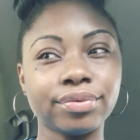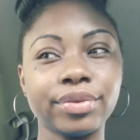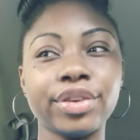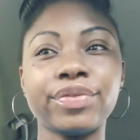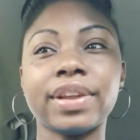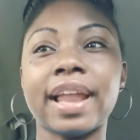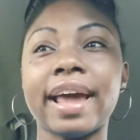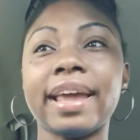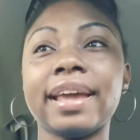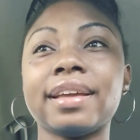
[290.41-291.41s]
You feel
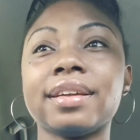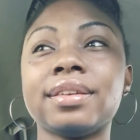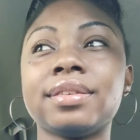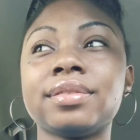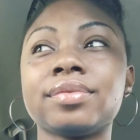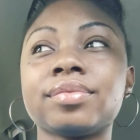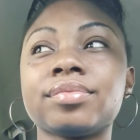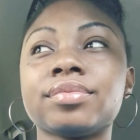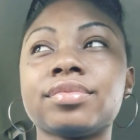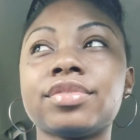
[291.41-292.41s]
like
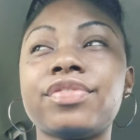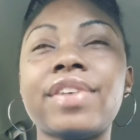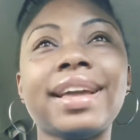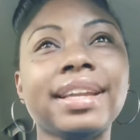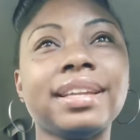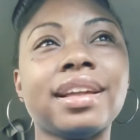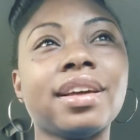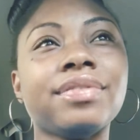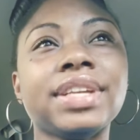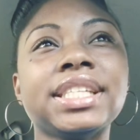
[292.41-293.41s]
finding
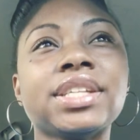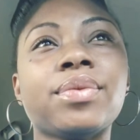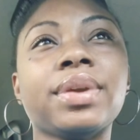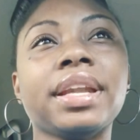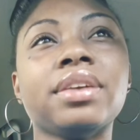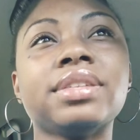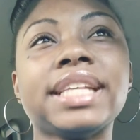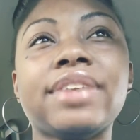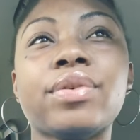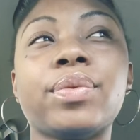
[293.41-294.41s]
love in someone else
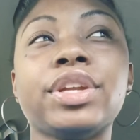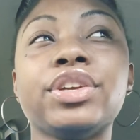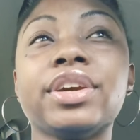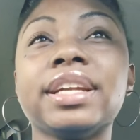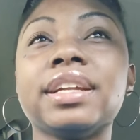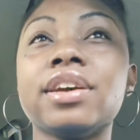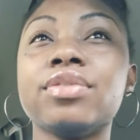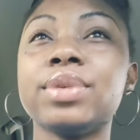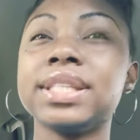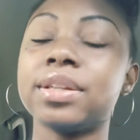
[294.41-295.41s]
even when you're in
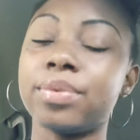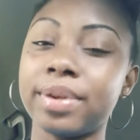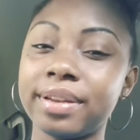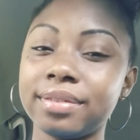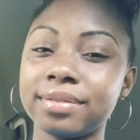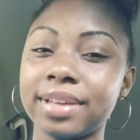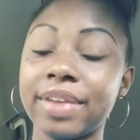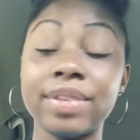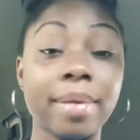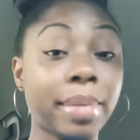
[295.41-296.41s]
love with someone?
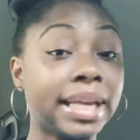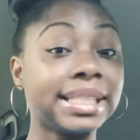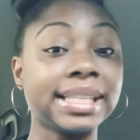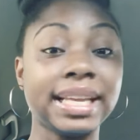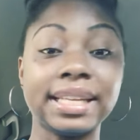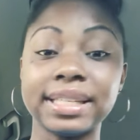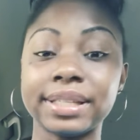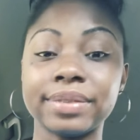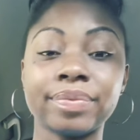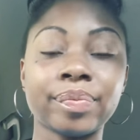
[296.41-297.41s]
If that makes
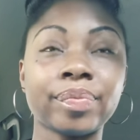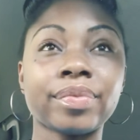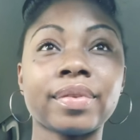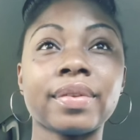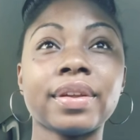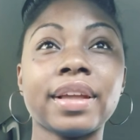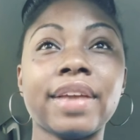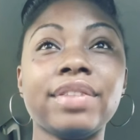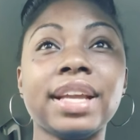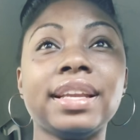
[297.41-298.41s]
sense.
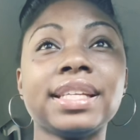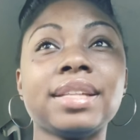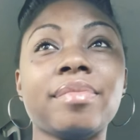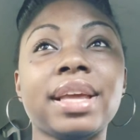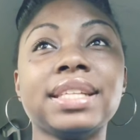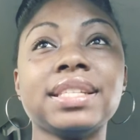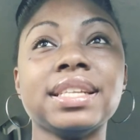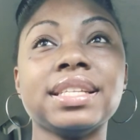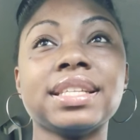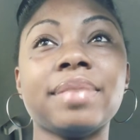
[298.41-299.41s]
If that doesn't make
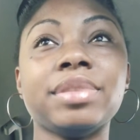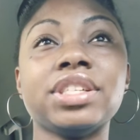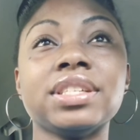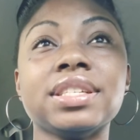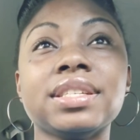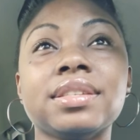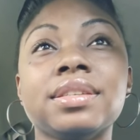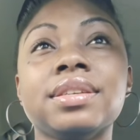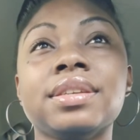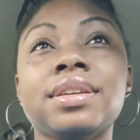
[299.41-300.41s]
sense, let me just
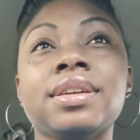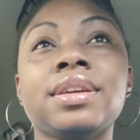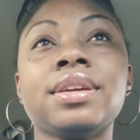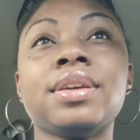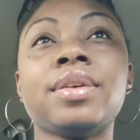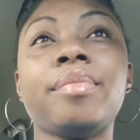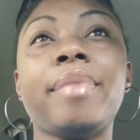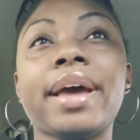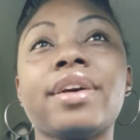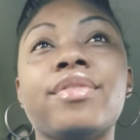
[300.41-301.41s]

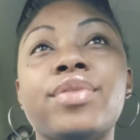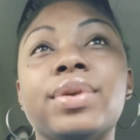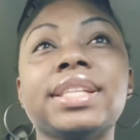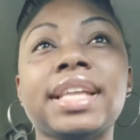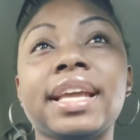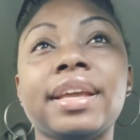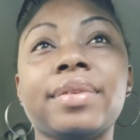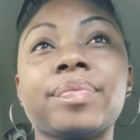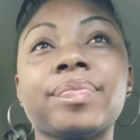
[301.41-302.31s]
back up for a second.